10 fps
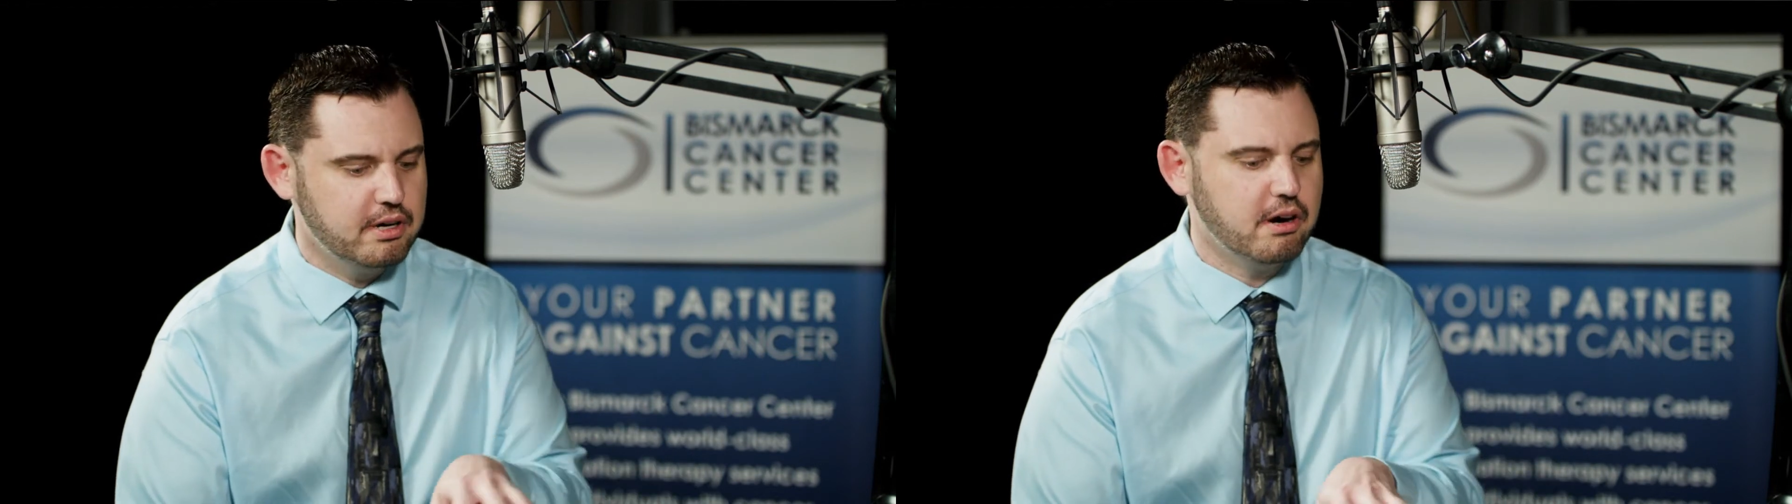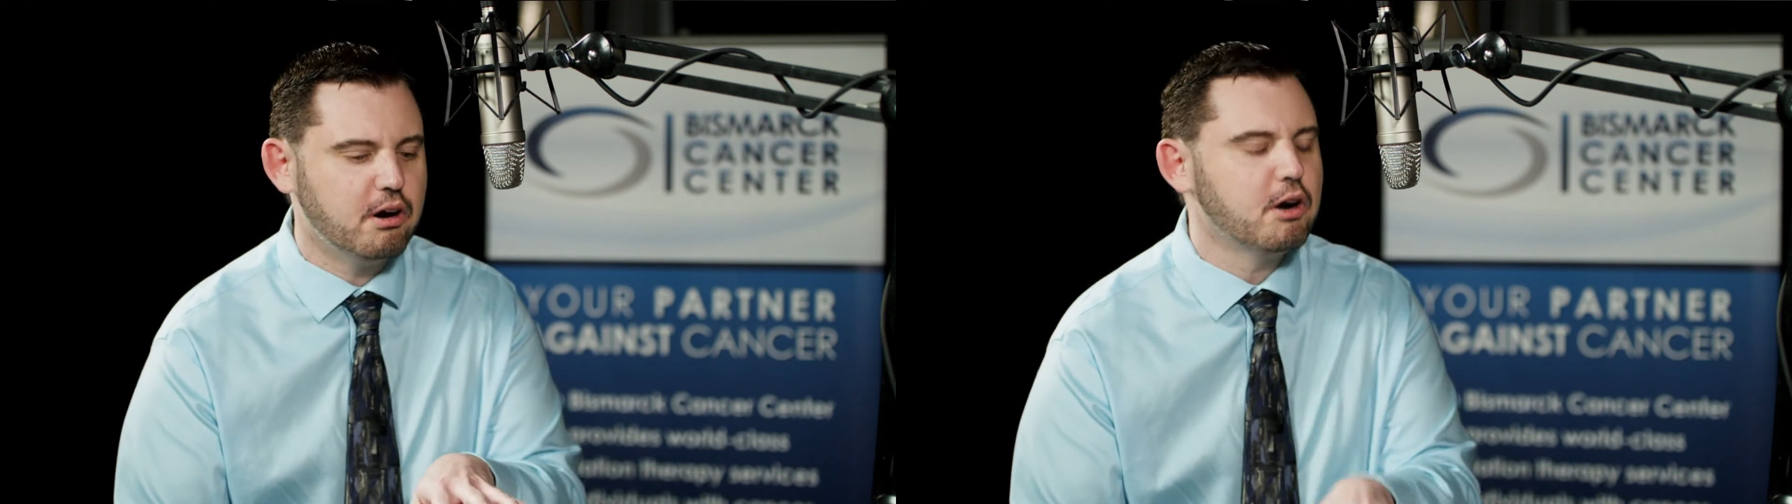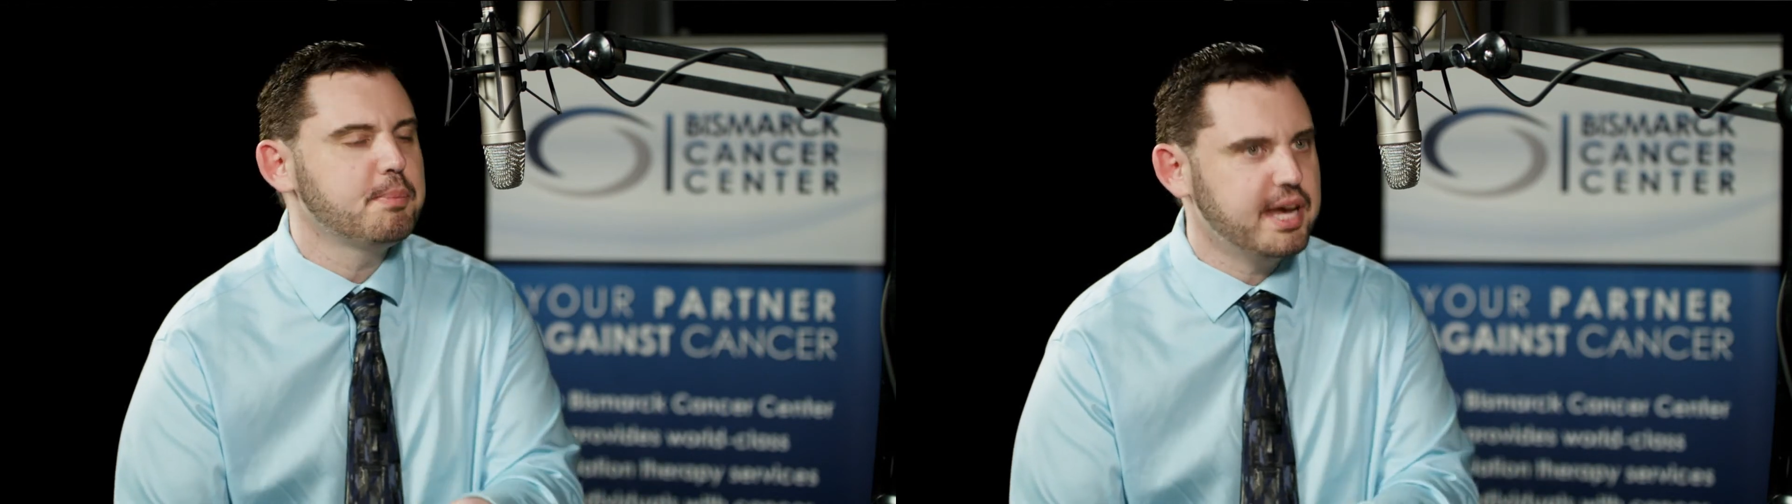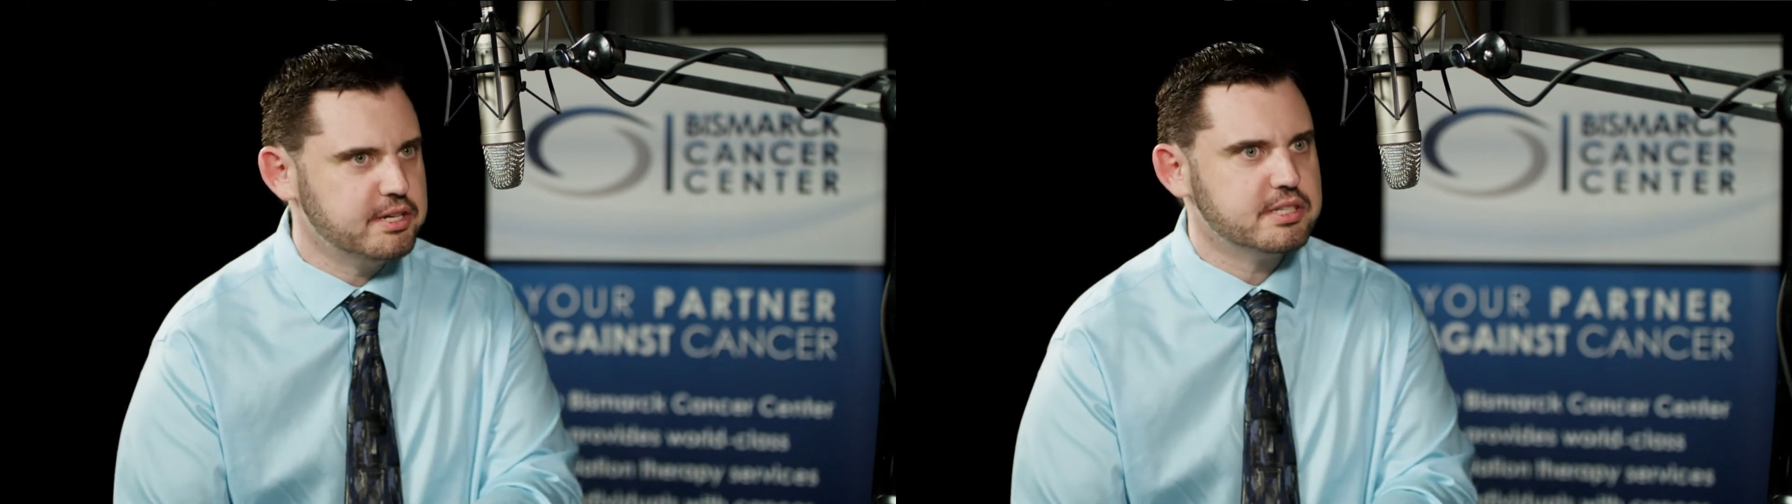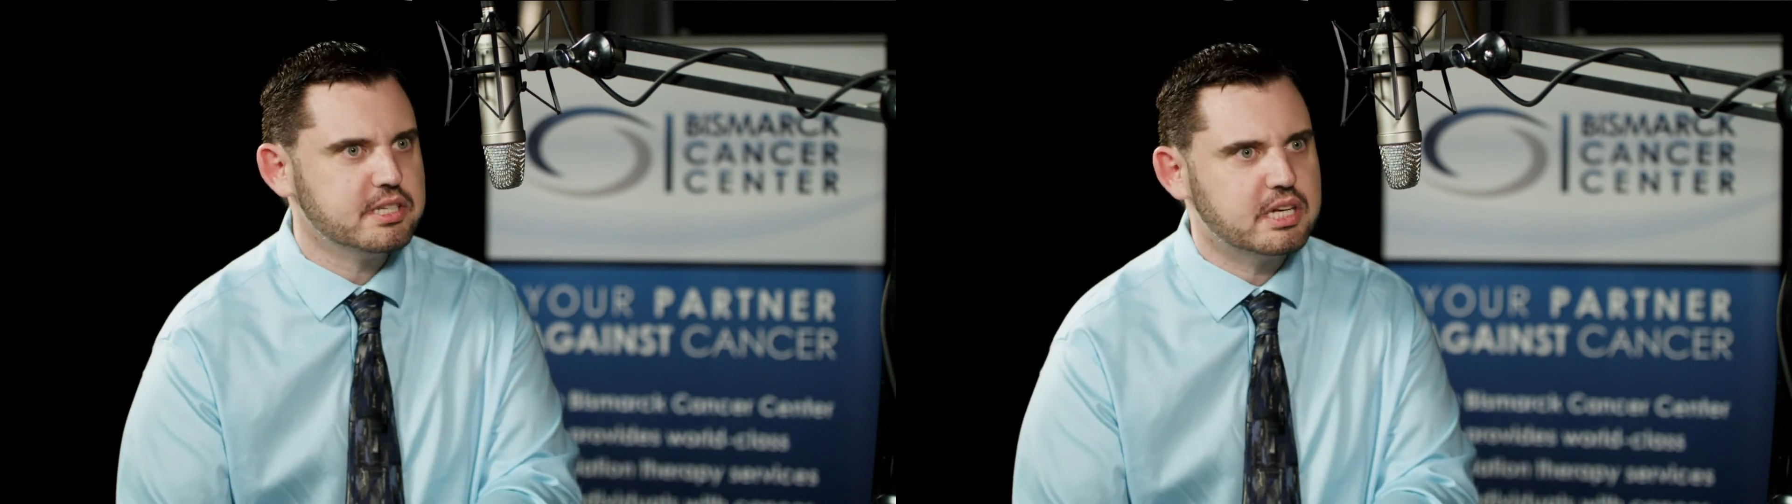Are our
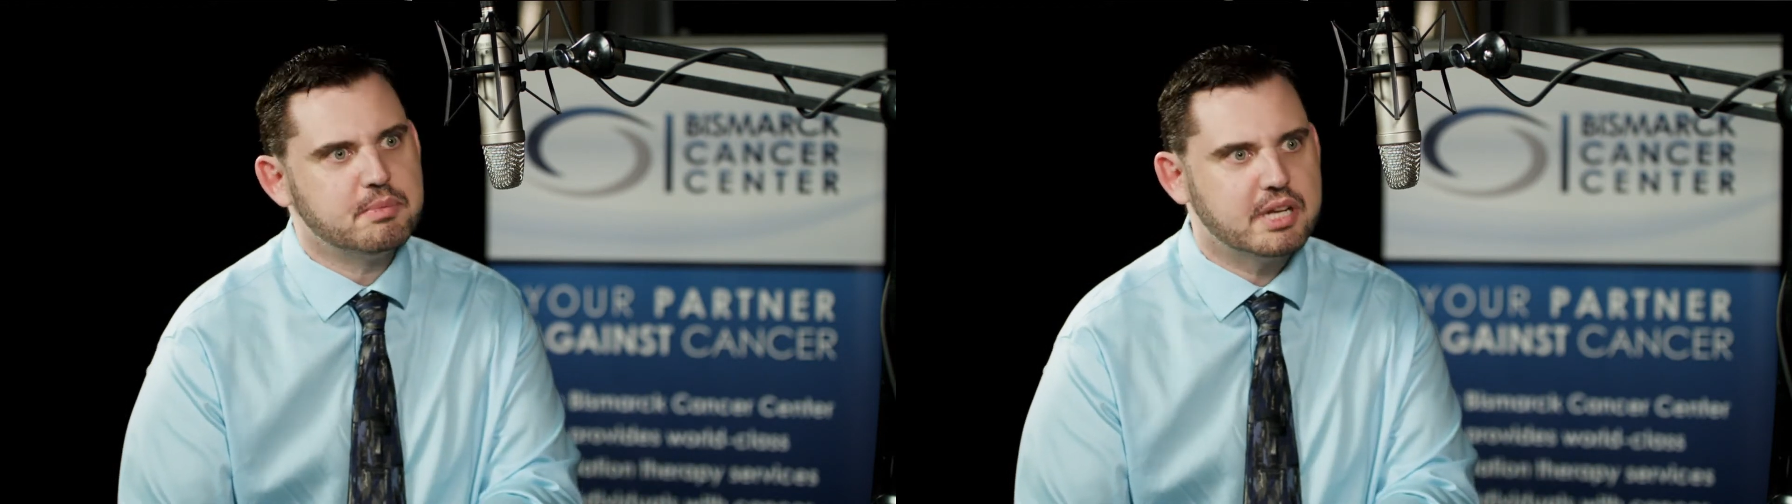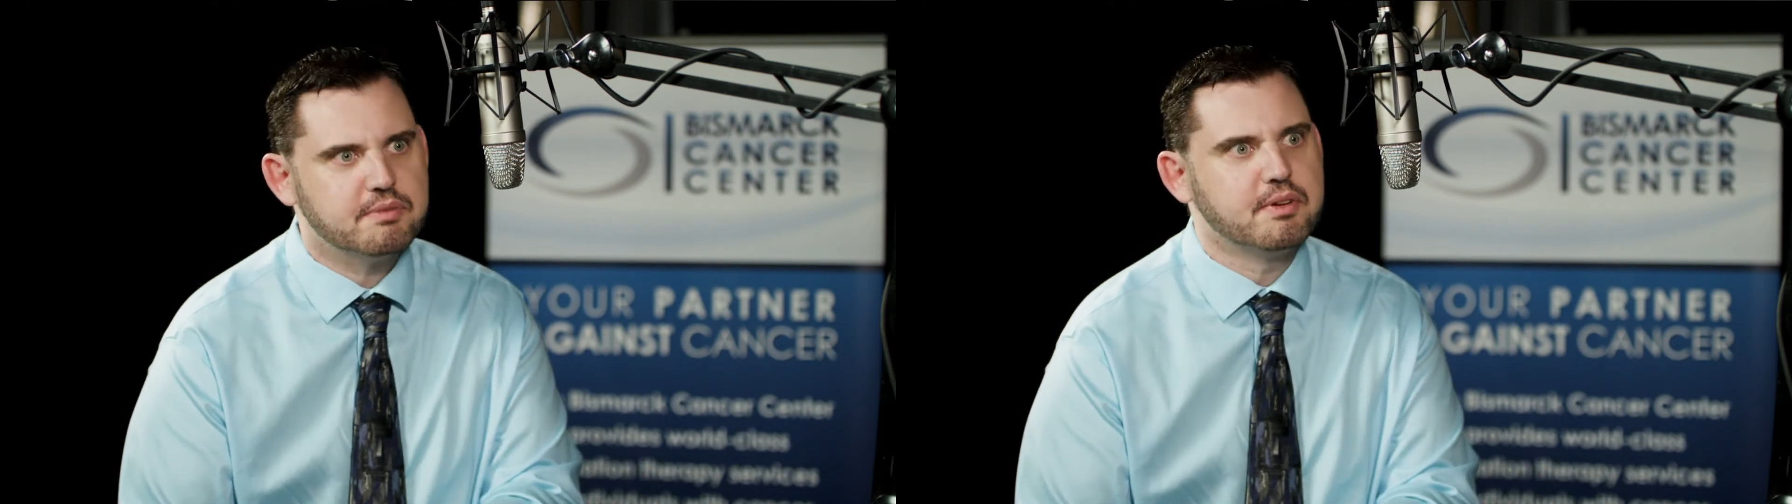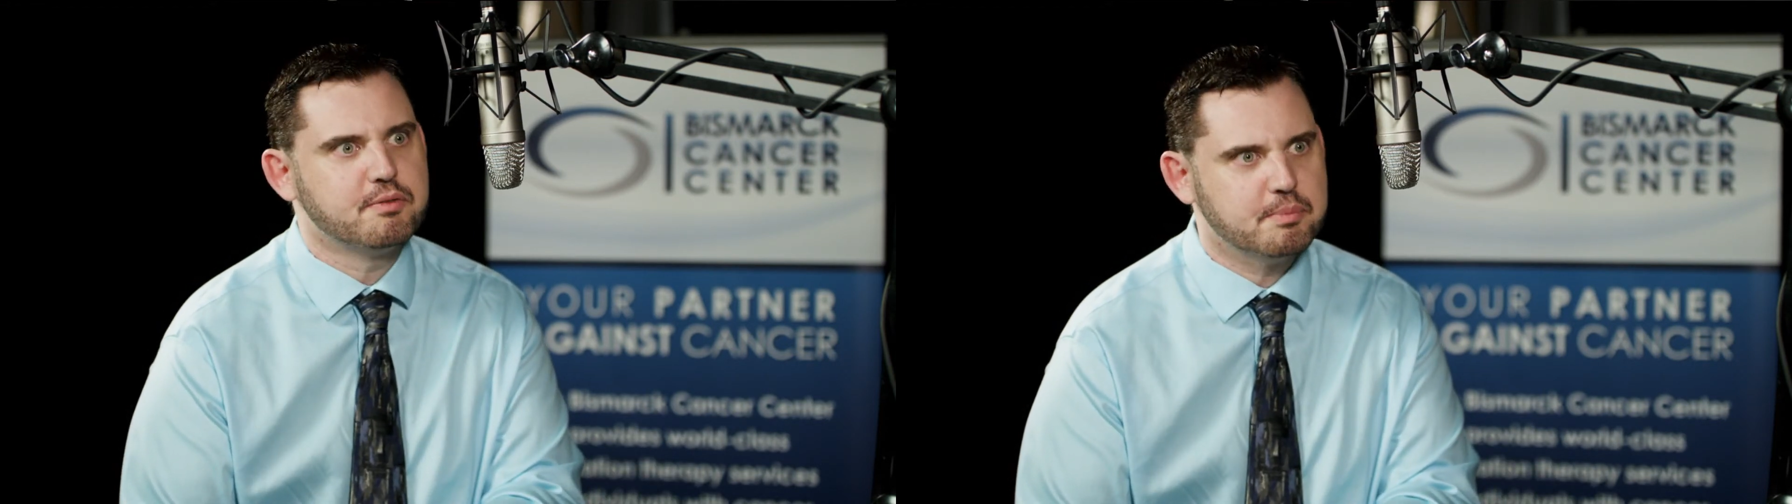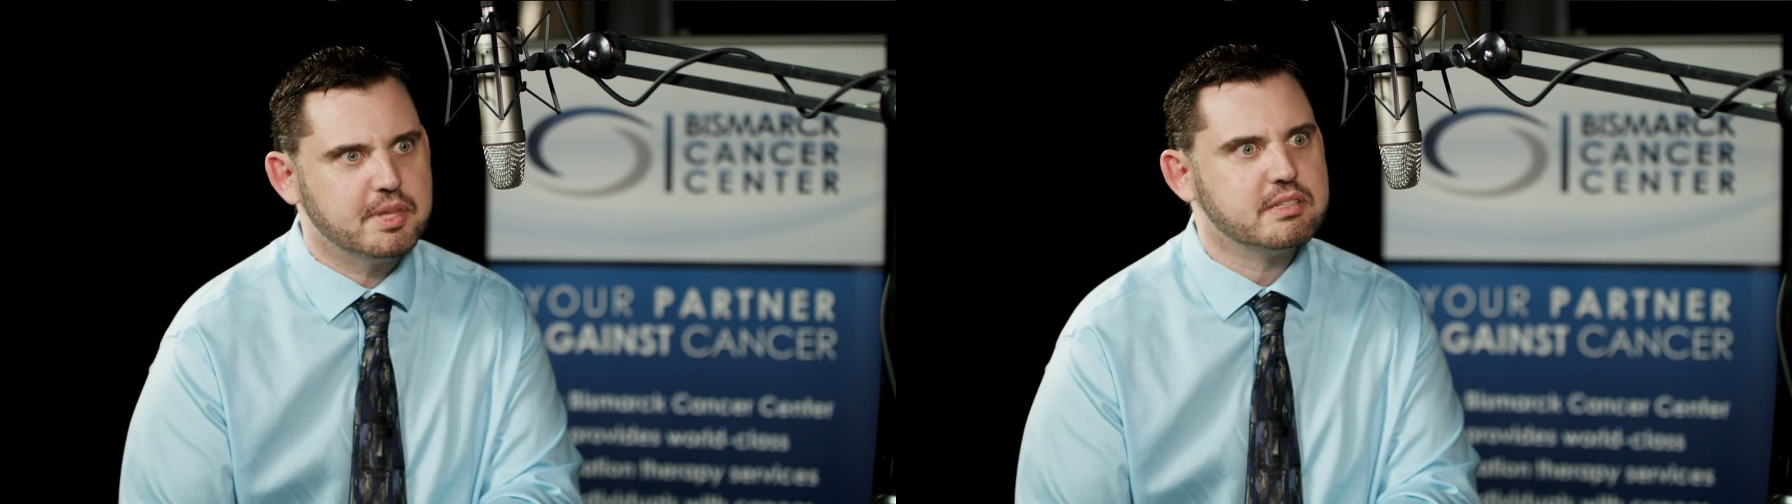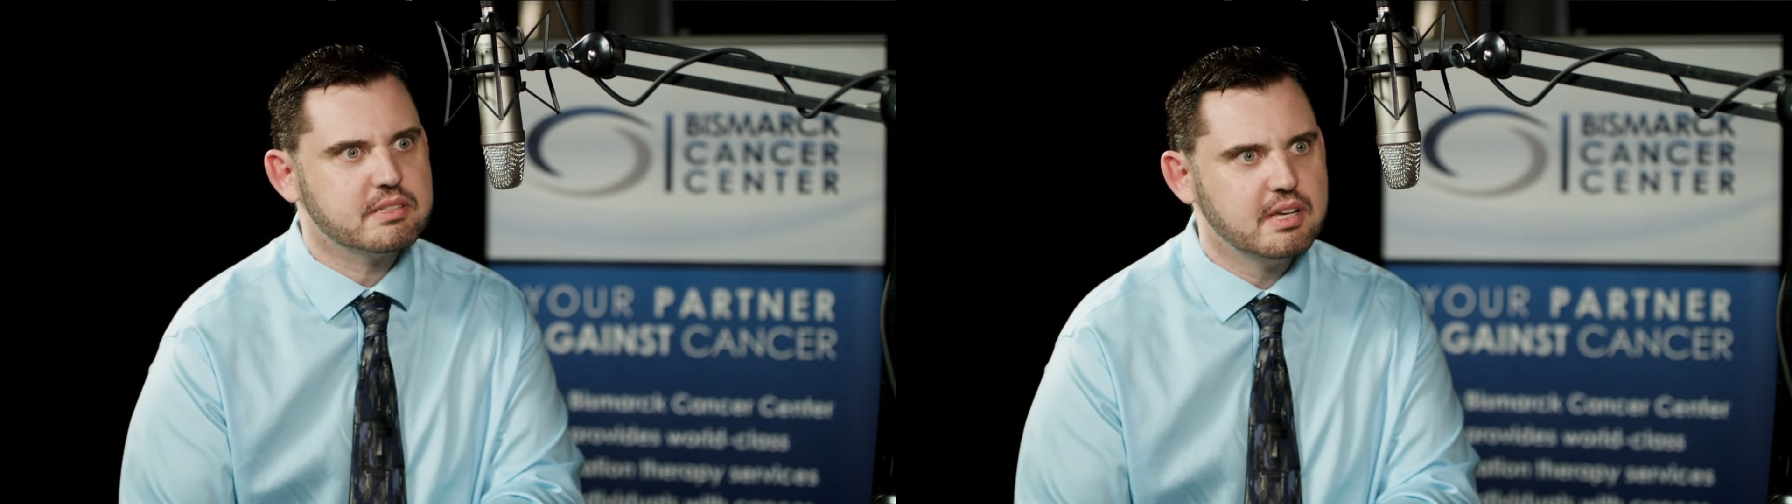patients going to benefit from
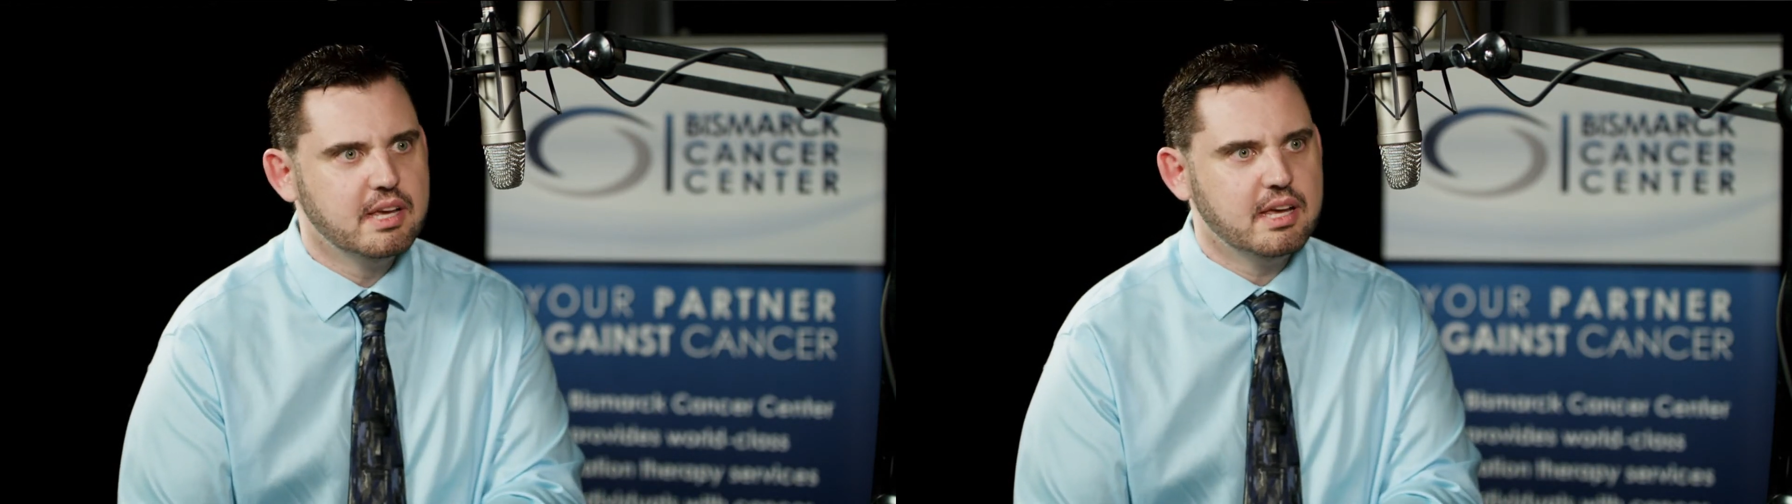this?